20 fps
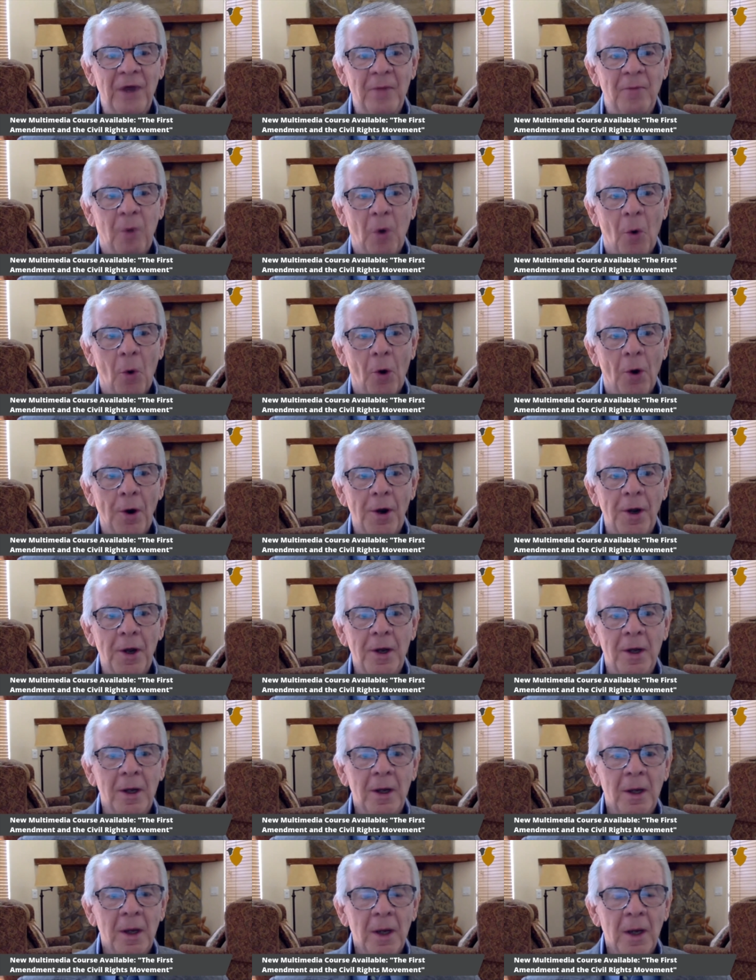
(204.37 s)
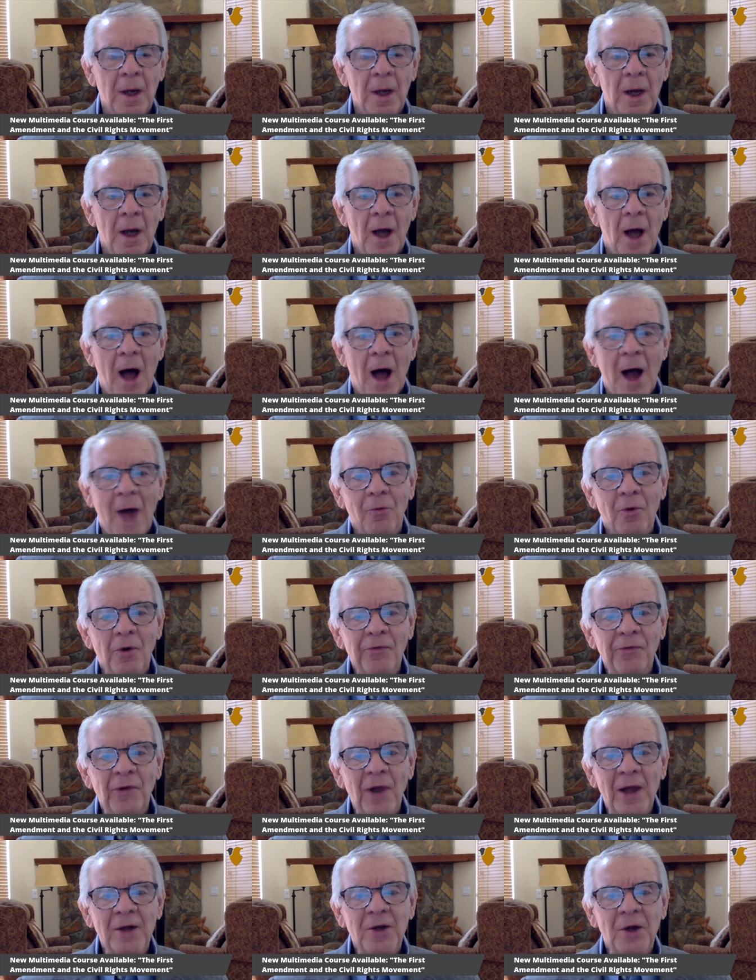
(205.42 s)
Board, I
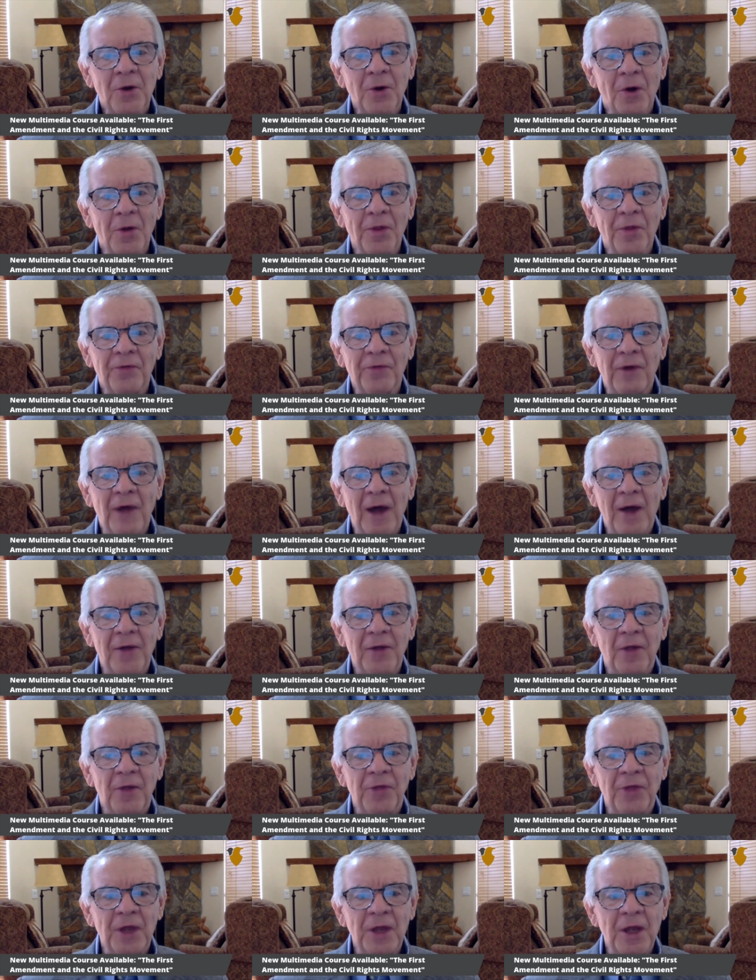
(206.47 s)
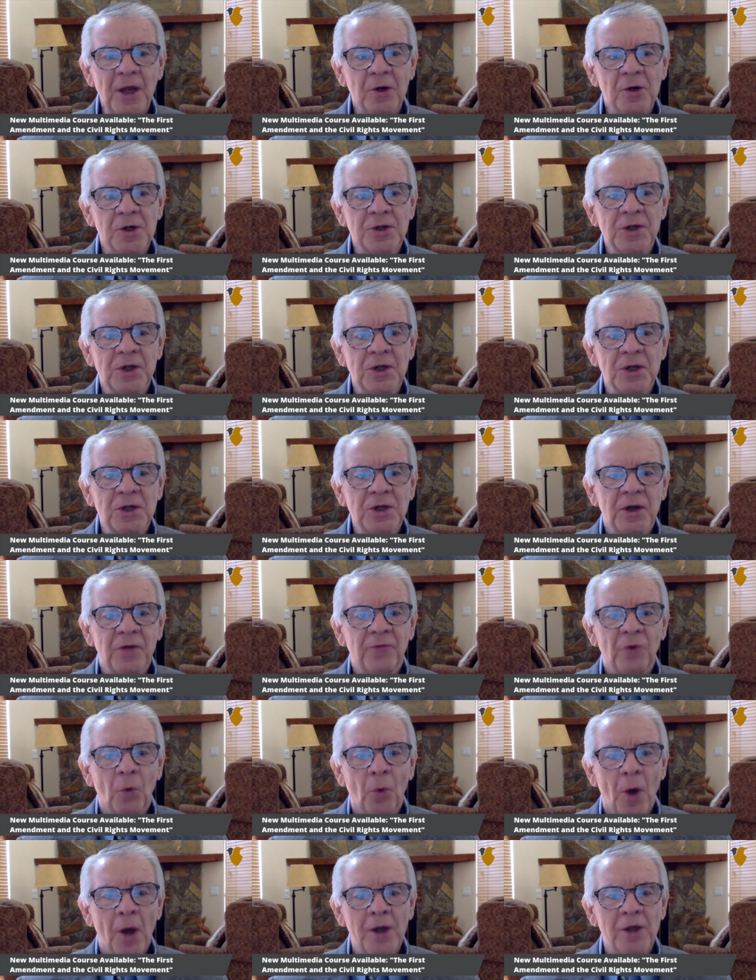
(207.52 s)
reflected on the fact that the years of the
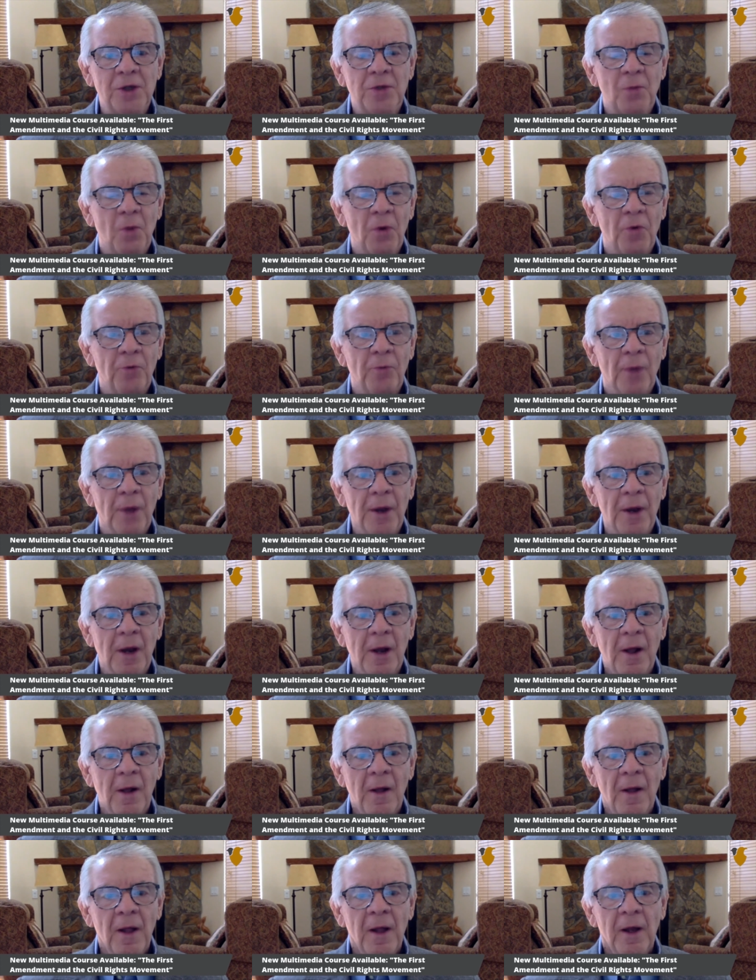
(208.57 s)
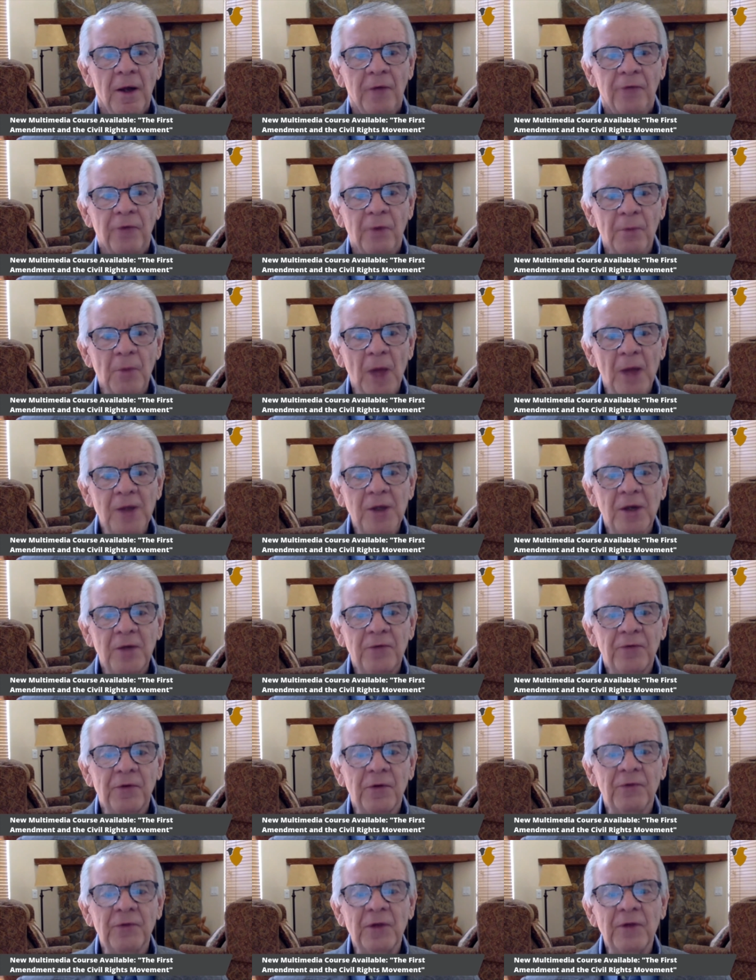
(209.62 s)
Civil Rights Movement, from
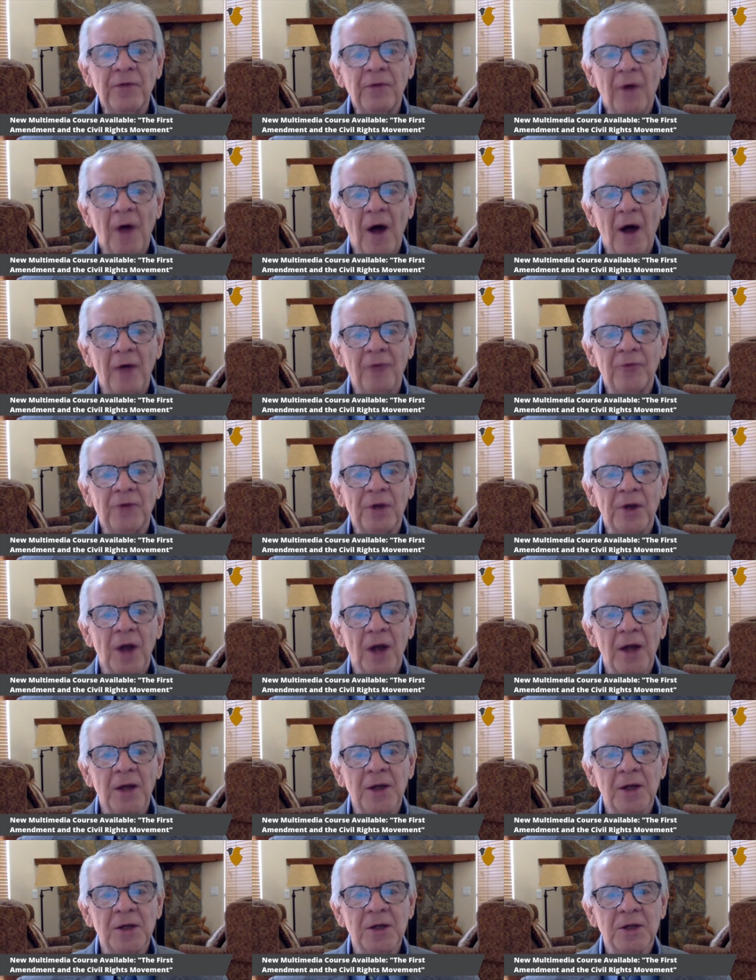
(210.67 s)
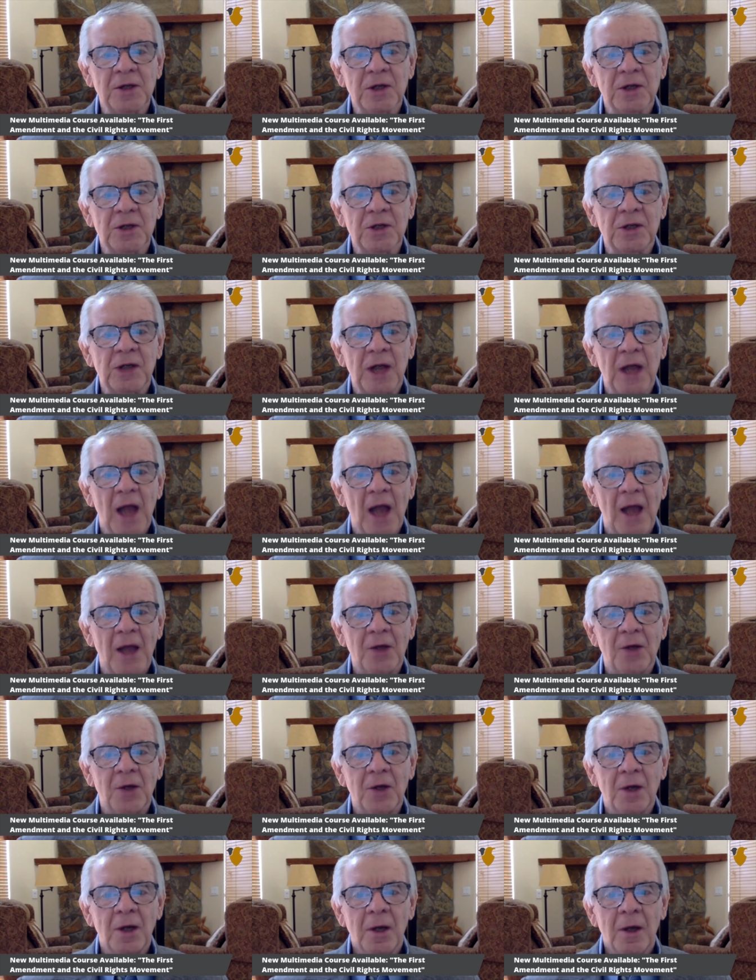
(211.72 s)
1955 to 1968,
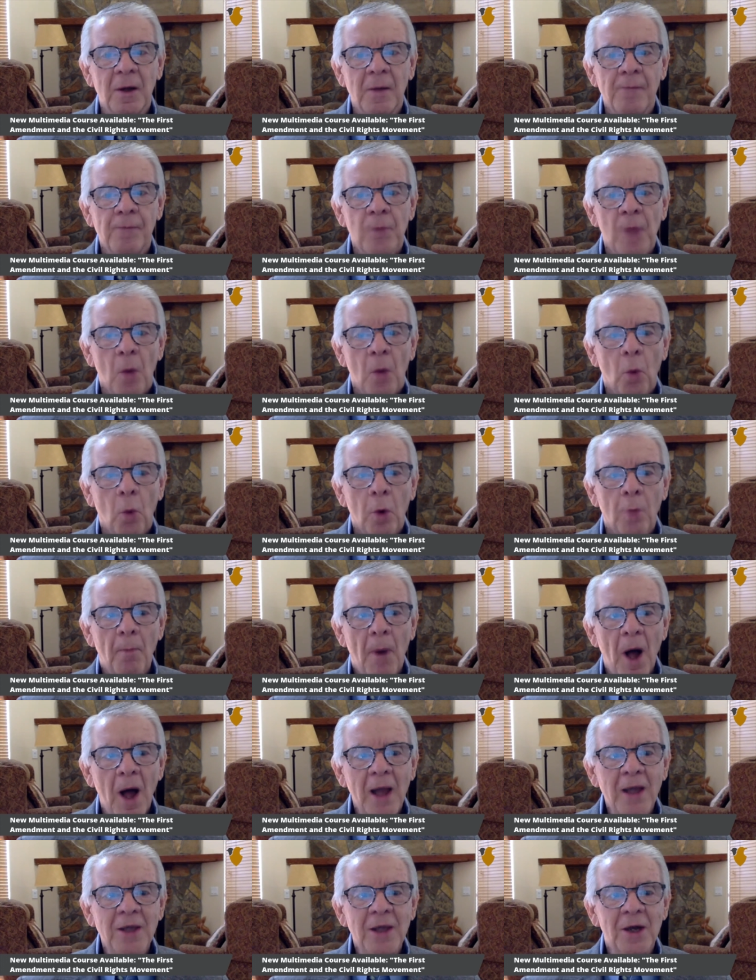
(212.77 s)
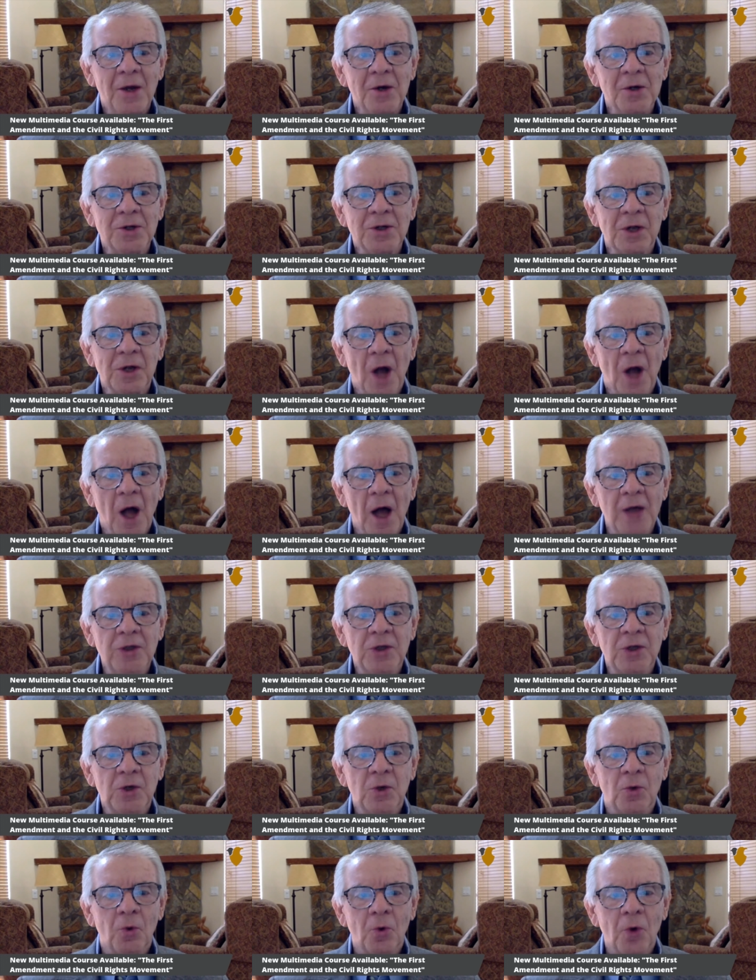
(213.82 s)
were my years in high
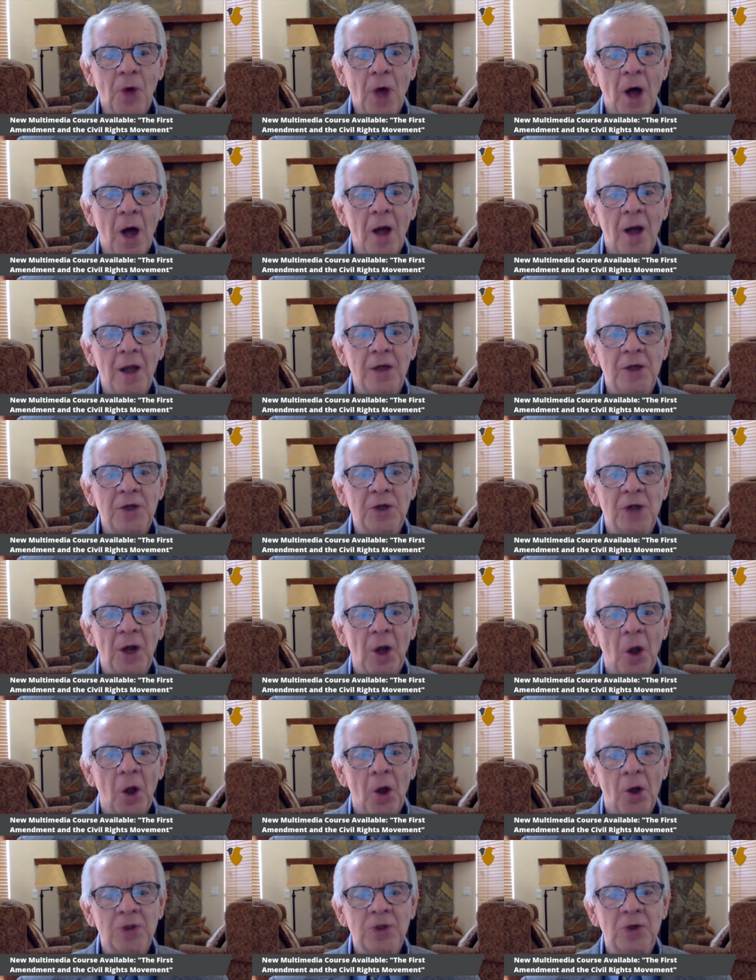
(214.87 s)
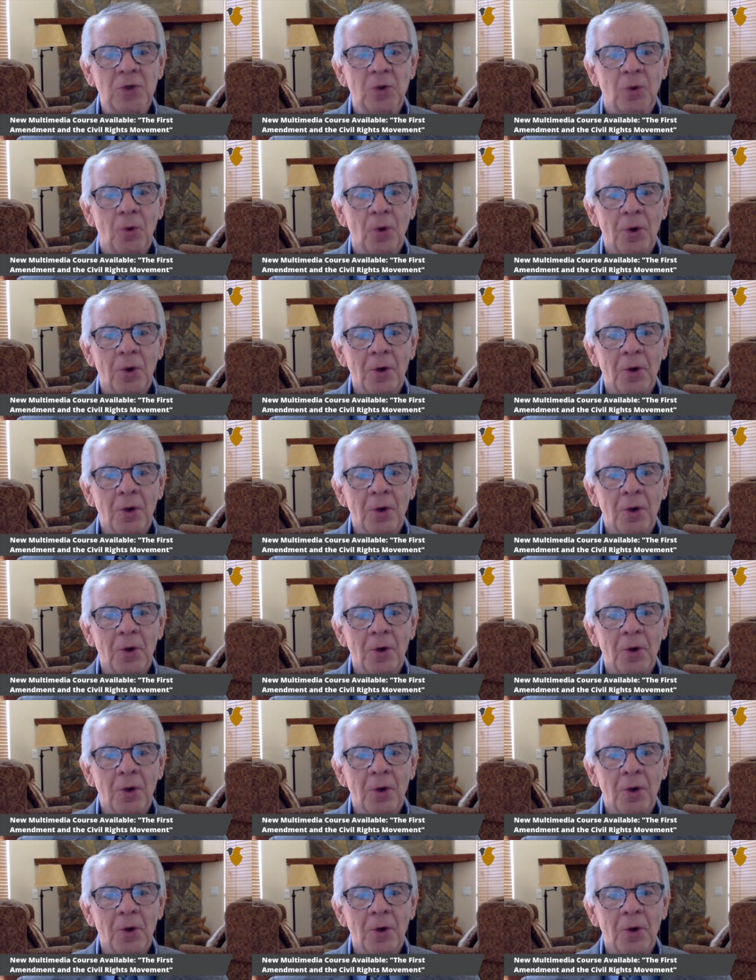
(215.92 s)
school, college, and law school.